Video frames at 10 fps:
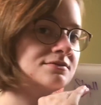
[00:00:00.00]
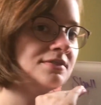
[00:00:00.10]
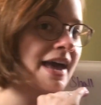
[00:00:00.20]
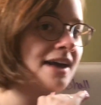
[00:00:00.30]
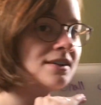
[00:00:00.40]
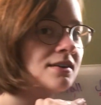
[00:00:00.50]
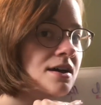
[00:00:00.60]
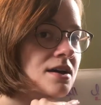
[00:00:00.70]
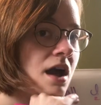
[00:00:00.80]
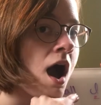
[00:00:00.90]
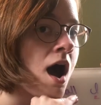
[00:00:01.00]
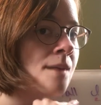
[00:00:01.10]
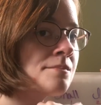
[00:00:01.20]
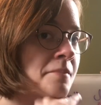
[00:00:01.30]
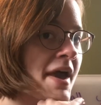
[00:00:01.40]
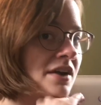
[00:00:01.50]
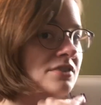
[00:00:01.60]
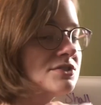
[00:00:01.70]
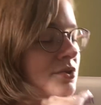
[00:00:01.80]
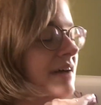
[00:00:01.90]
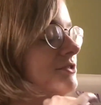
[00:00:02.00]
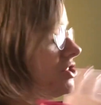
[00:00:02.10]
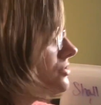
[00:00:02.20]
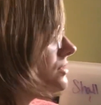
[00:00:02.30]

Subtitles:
Again, compare. So you have 2